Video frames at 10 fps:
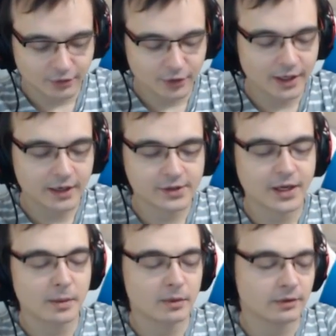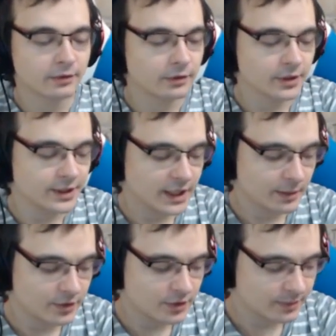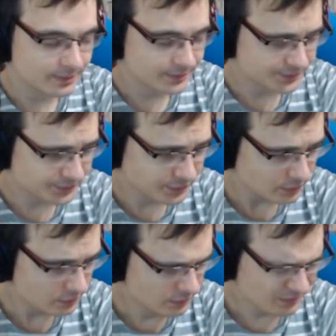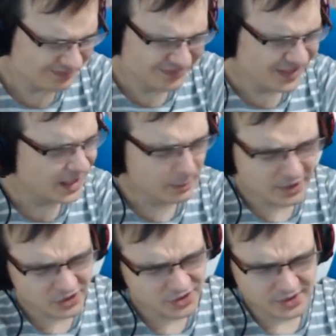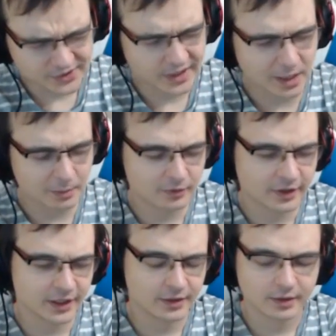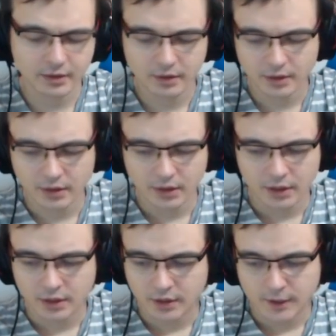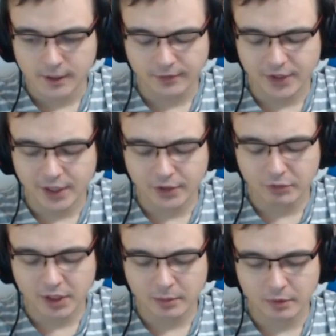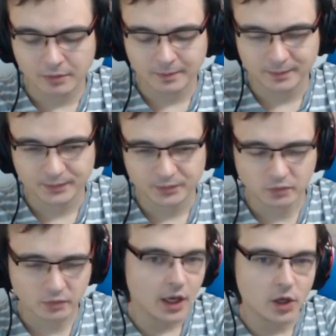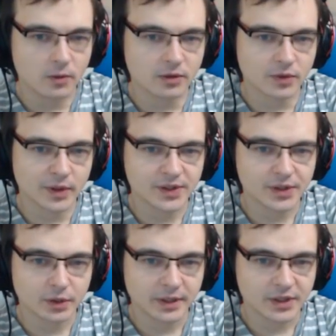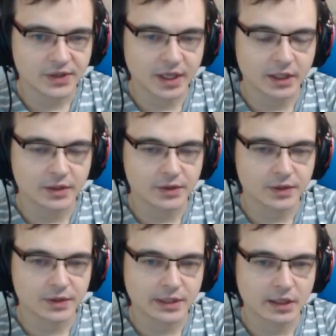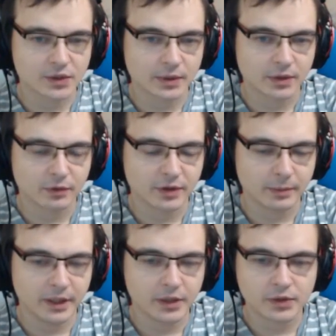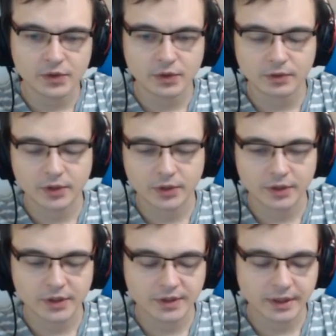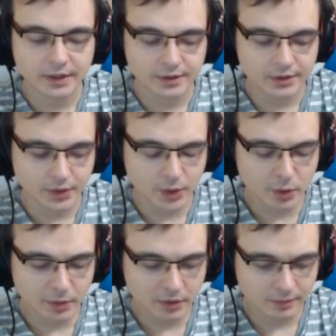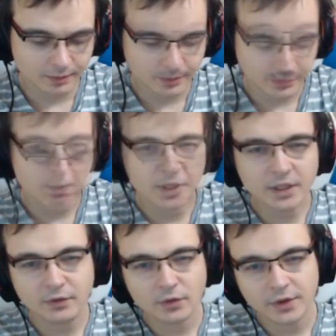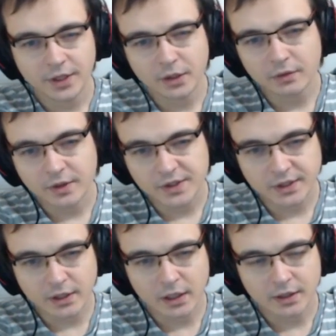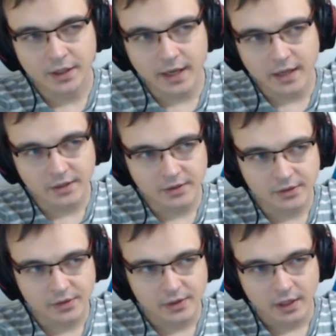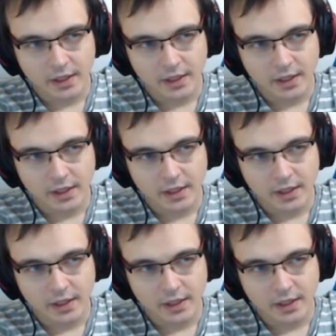cards combo for 40 damage. Yeah, but it just doesn't happen, right? Very unreliable. You can run 0 mana Silence and silence one of the minions to return its stats to normal. I mean, if you think of this card as